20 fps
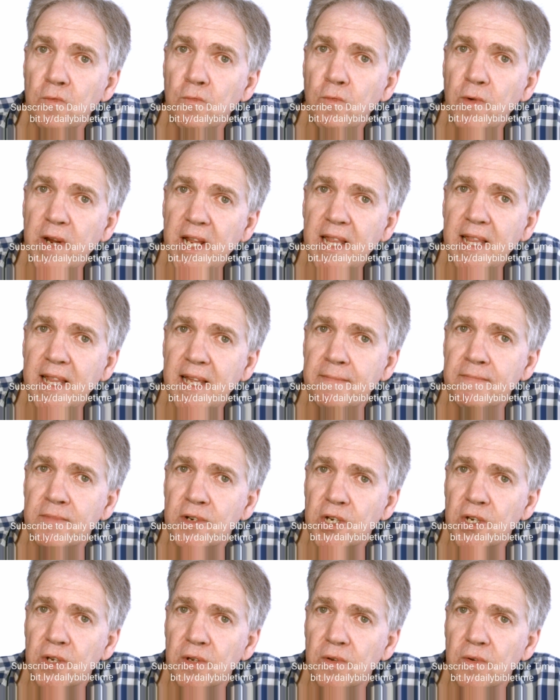win them
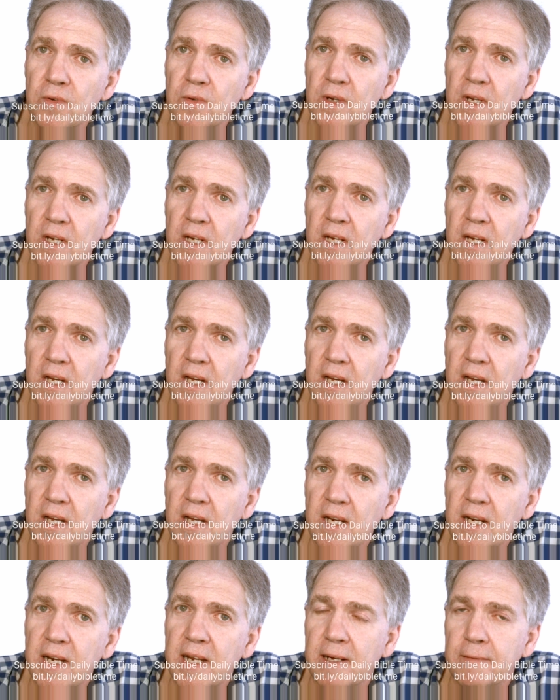to.
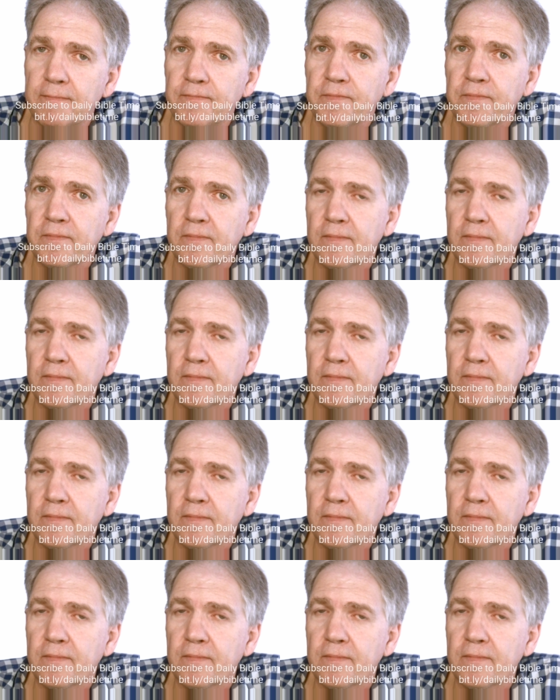Now,